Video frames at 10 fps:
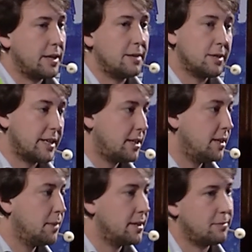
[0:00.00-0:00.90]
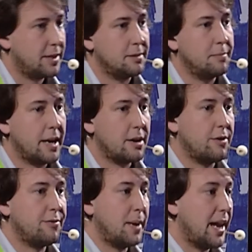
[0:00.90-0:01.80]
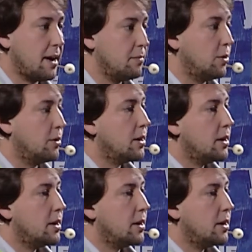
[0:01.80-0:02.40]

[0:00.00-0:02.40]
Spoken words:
It was actually, by the way, the mayor of Palermo,